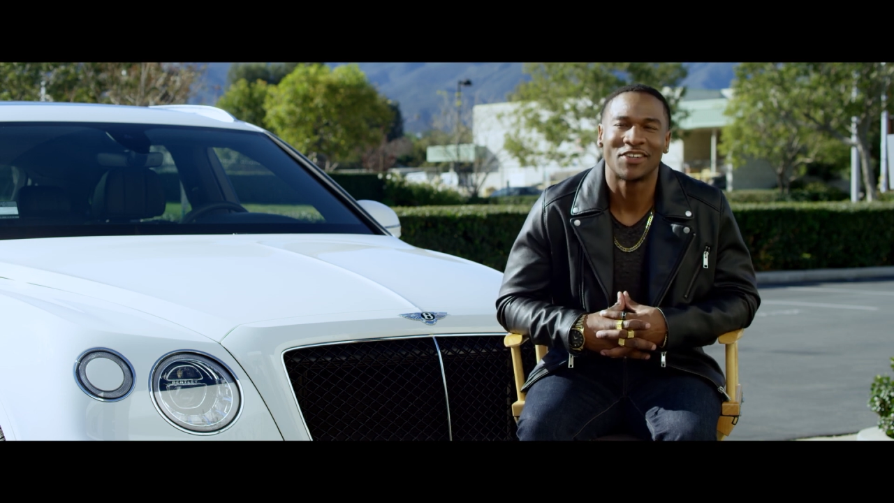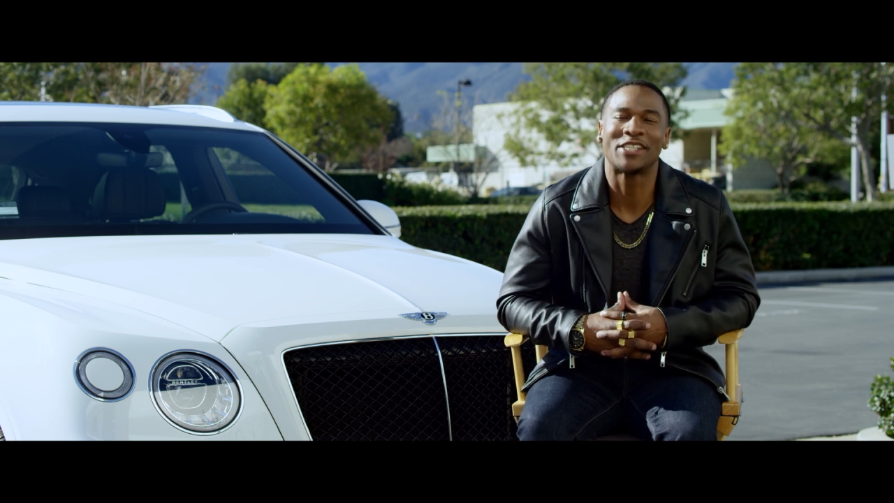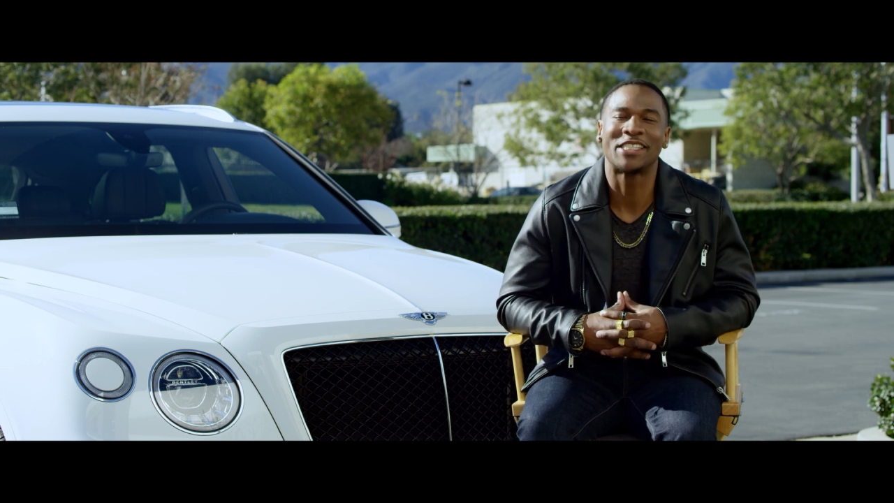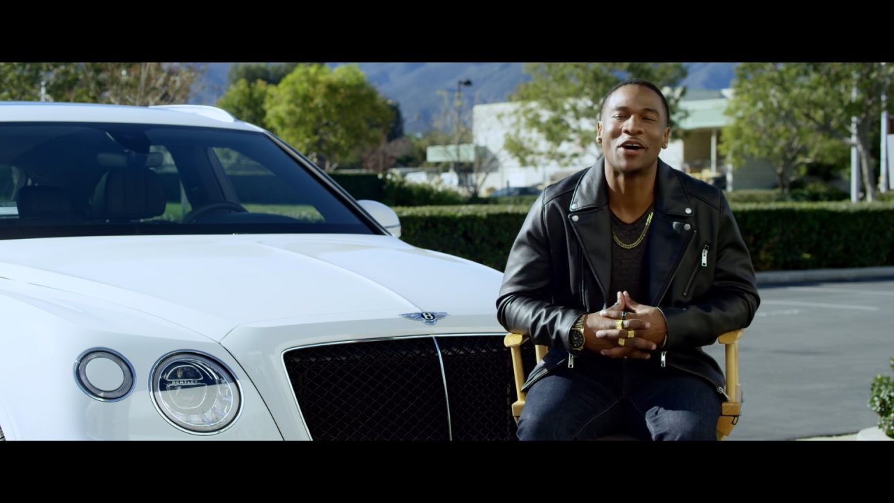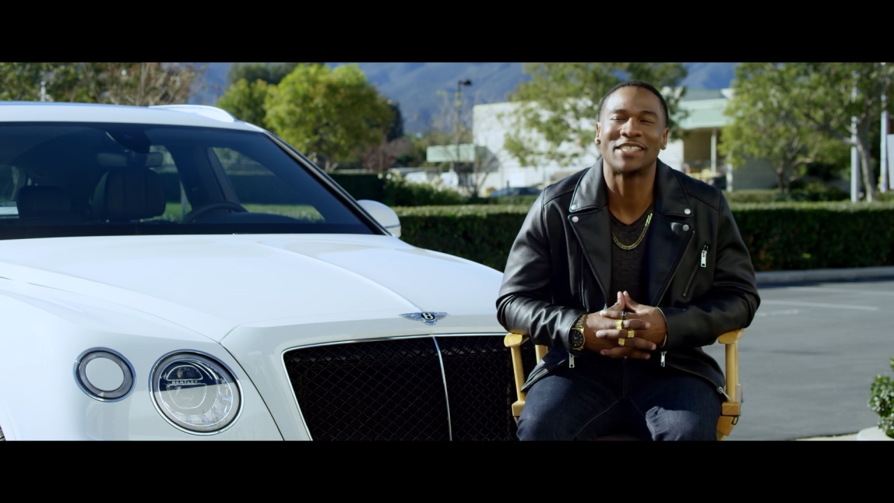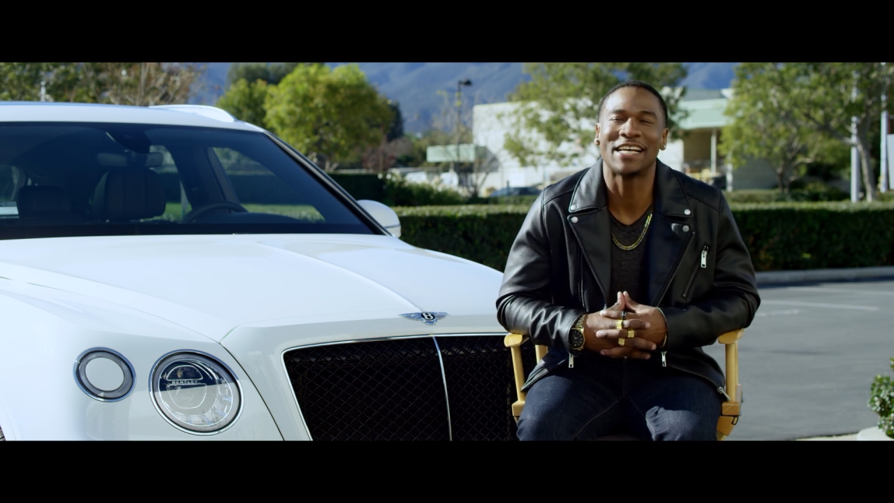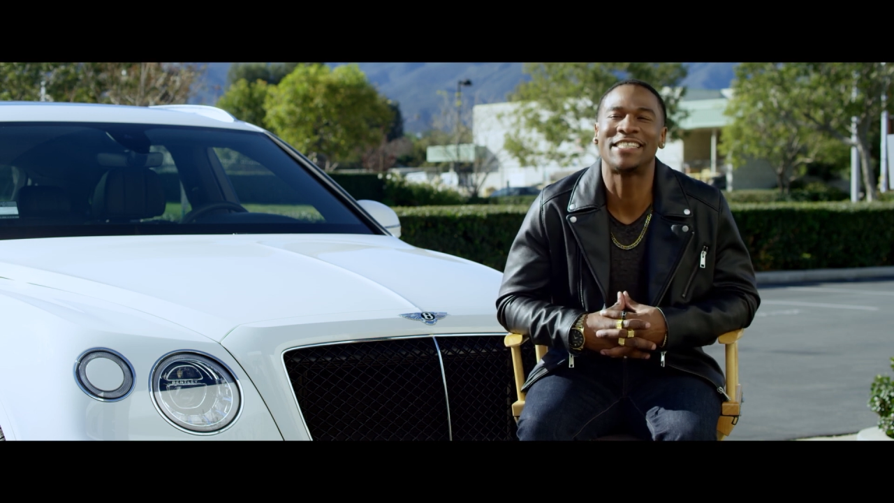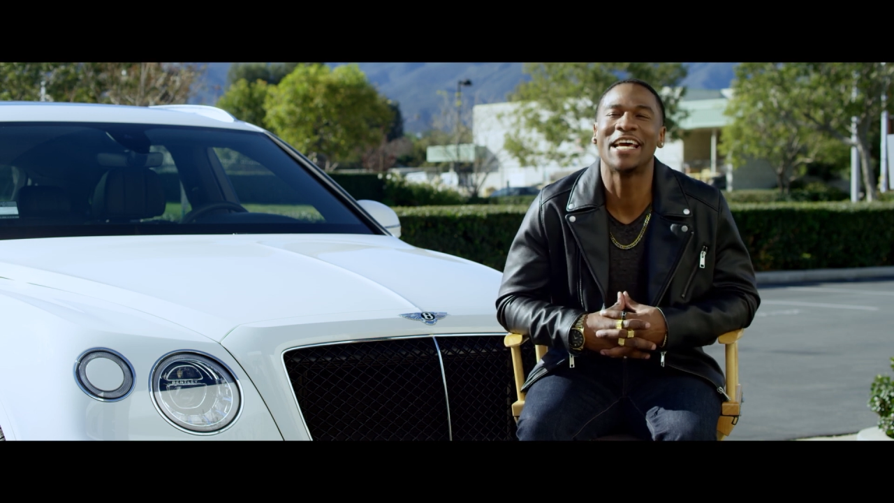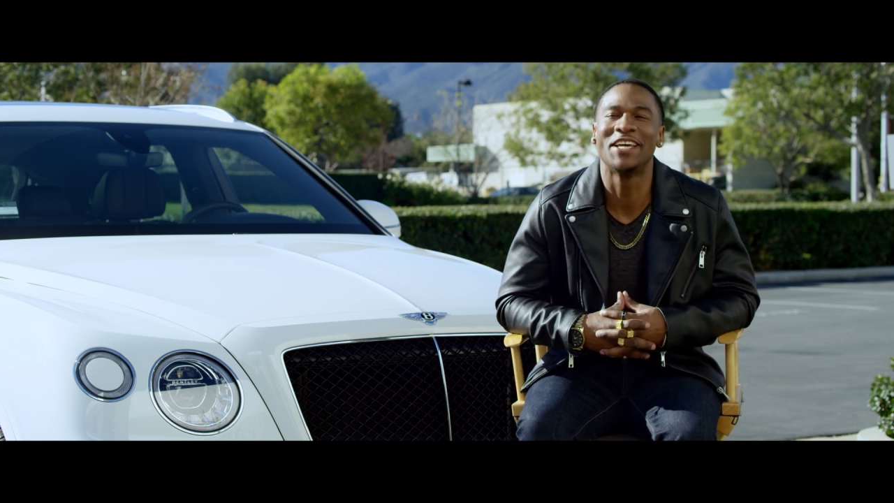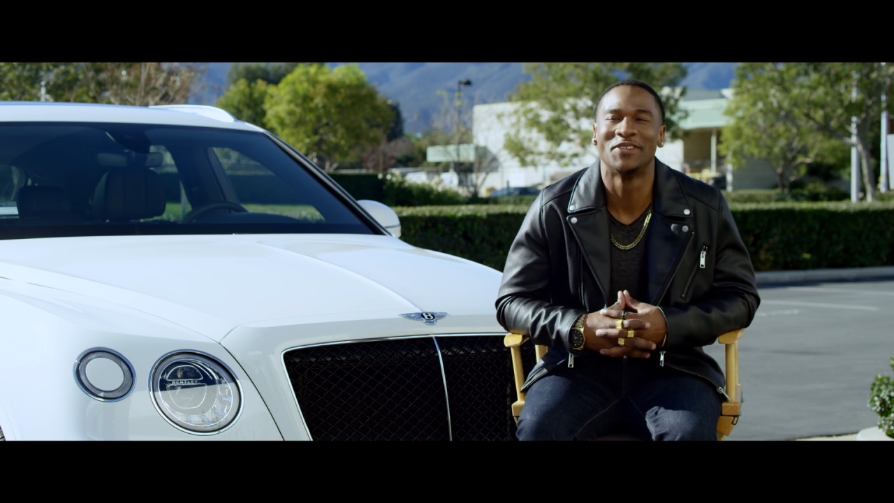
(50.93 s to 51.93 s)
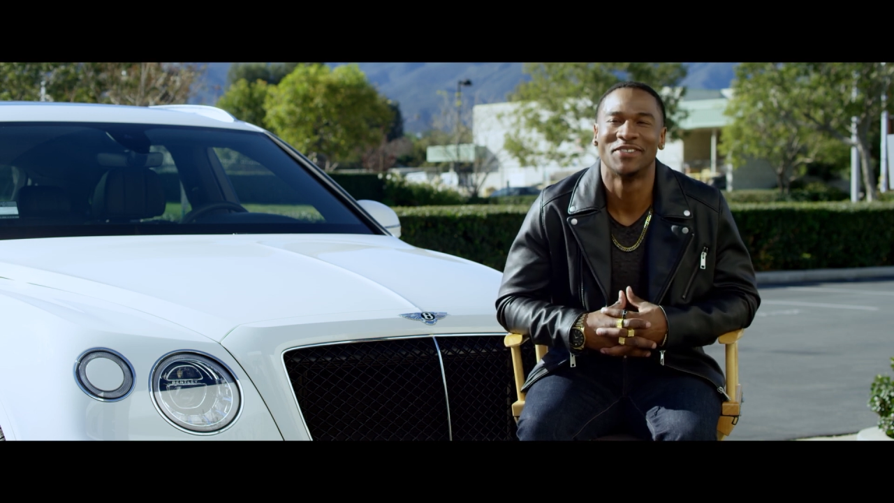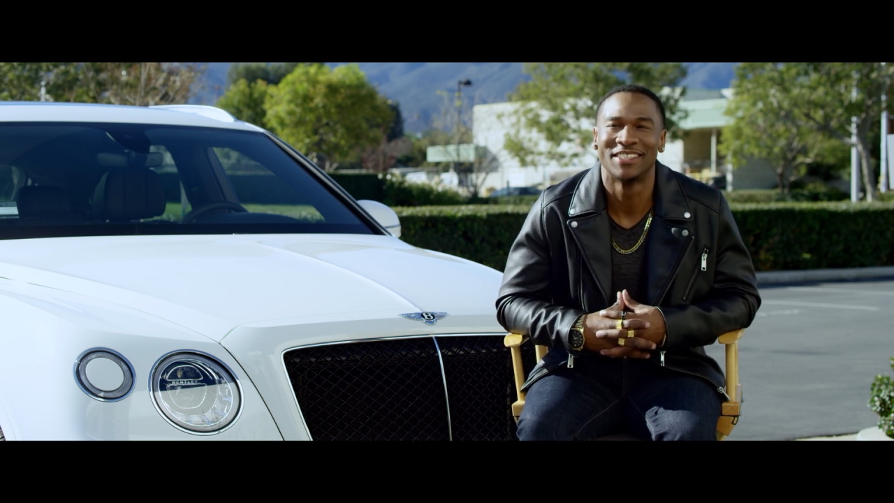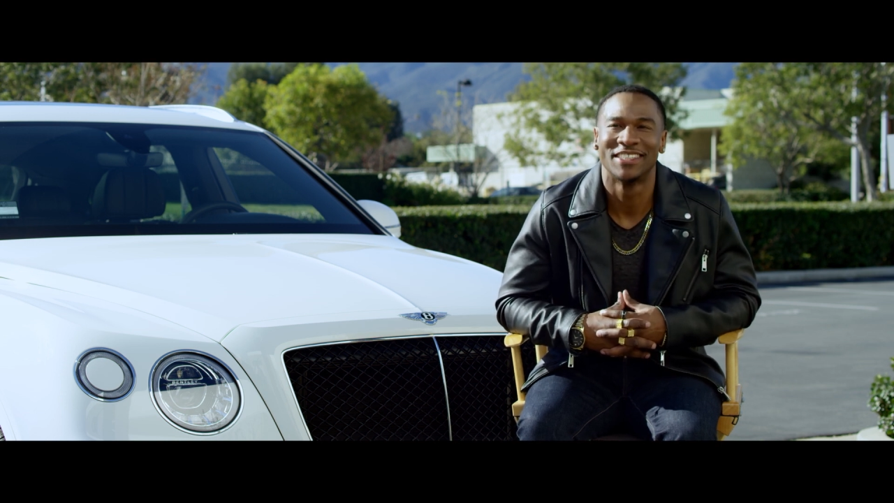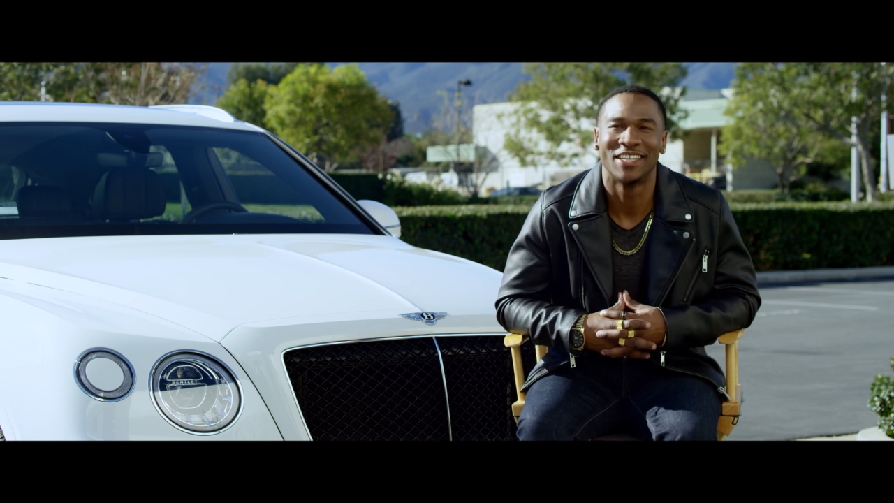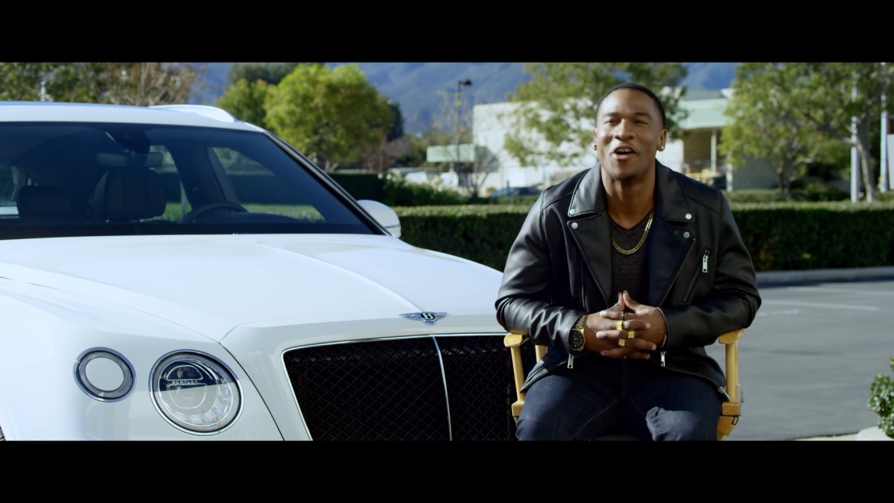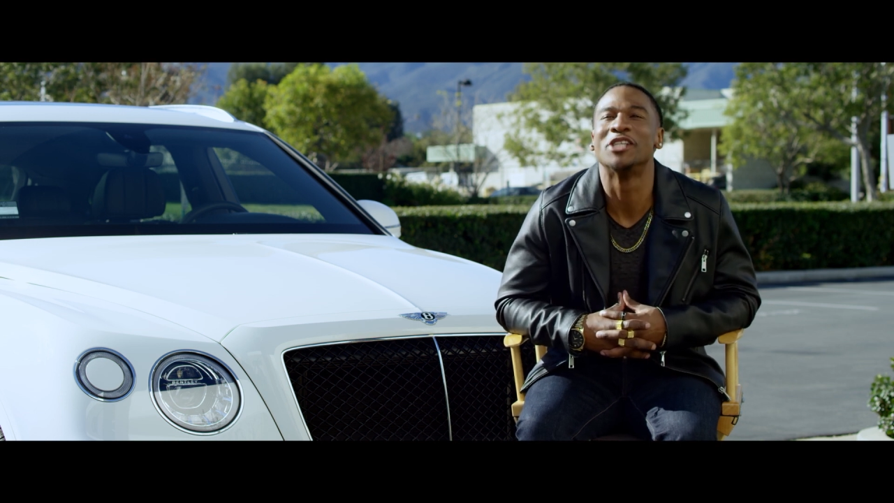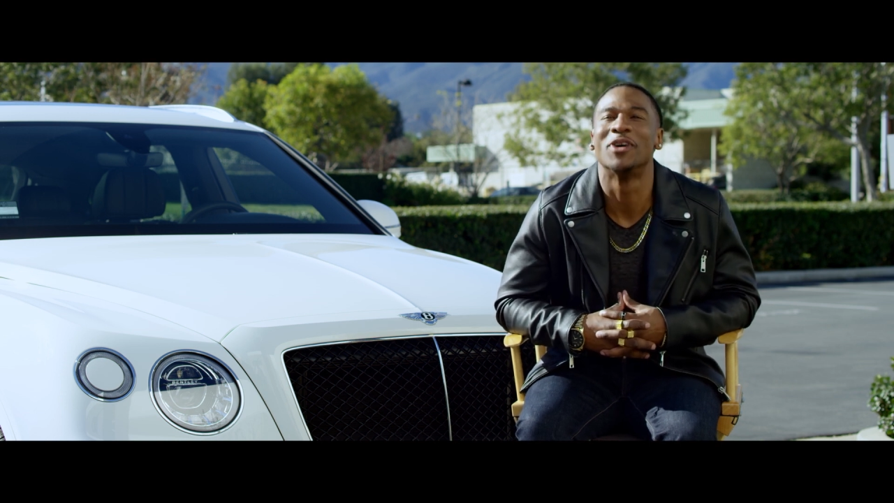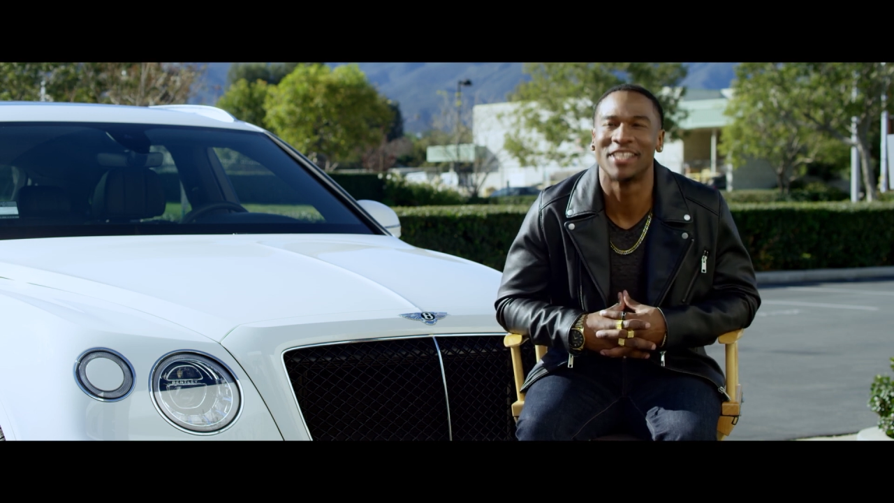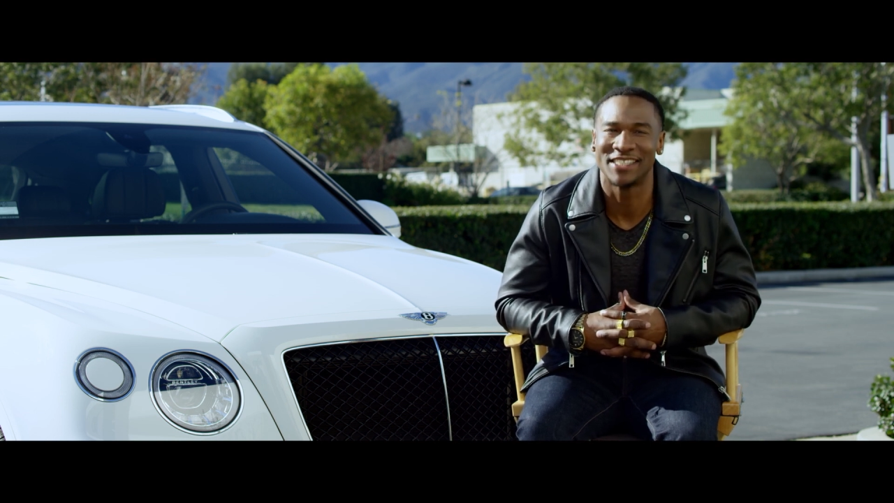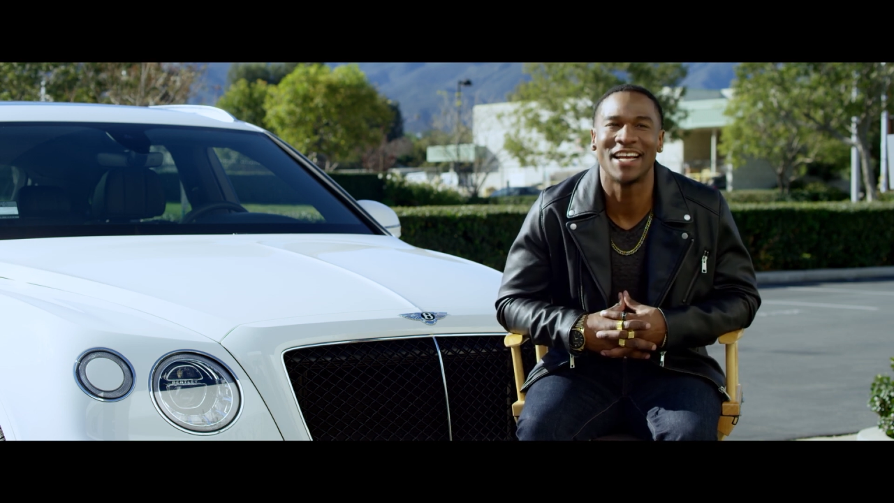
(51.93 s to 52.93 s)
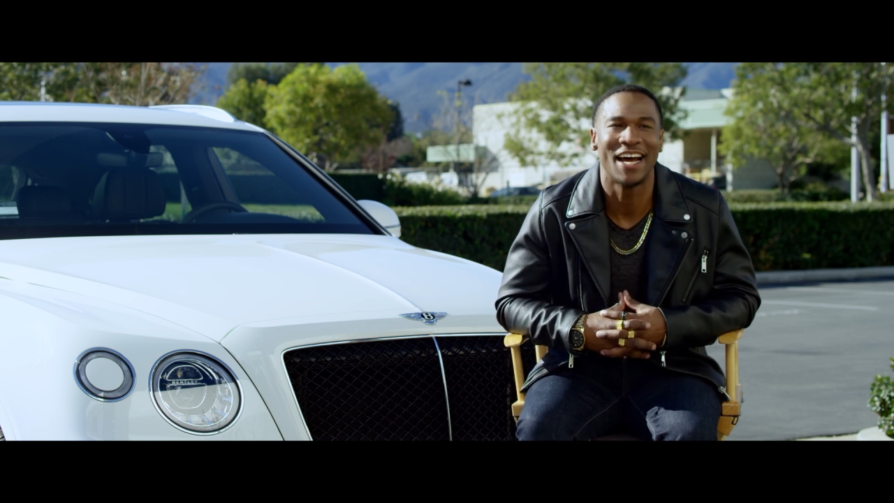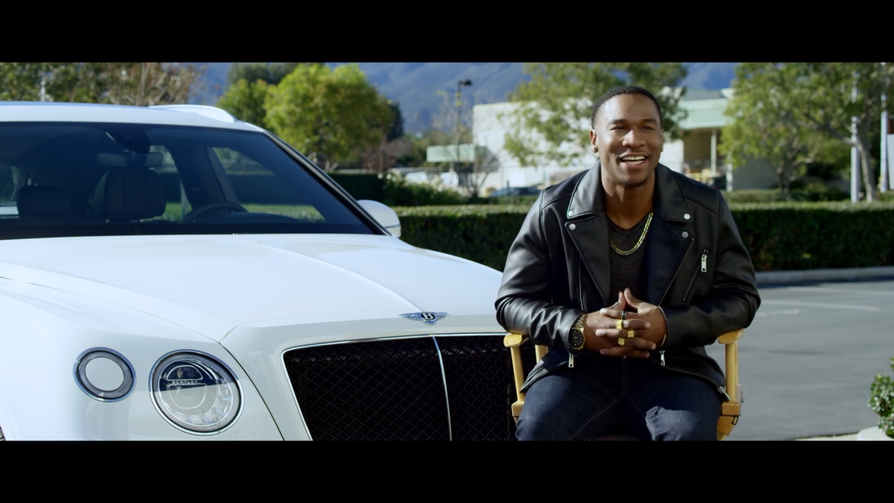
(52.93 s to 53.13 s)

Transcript: Chris Stokes, I see you. I always want to say